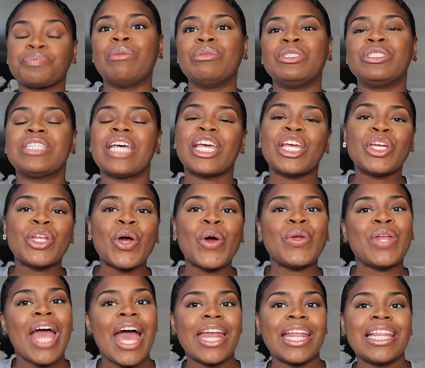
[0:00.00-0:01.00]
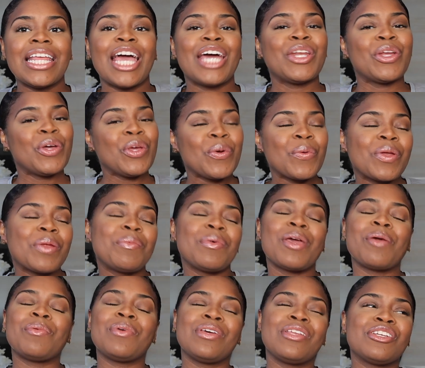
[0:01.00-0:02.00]
She's like, Natalie, I know you want to be
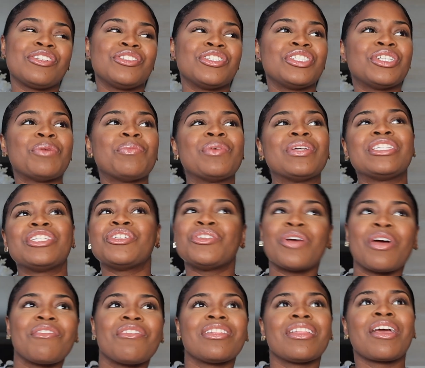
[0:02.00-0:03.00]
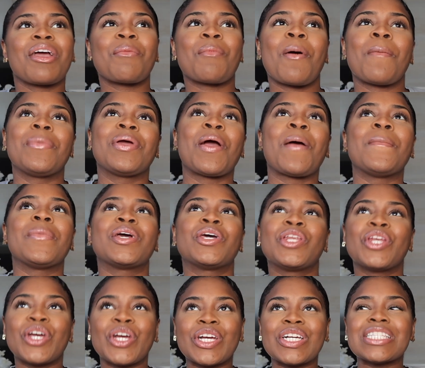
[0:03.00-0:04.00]
a pediatrician, but did you ever think about becoming a
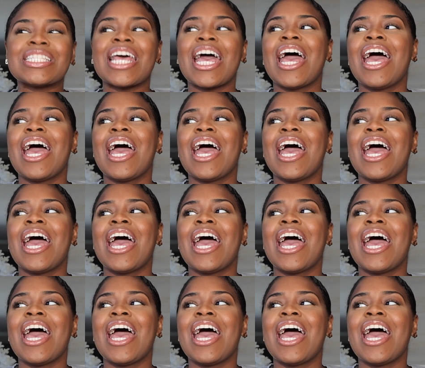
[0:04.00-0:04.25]
nurse?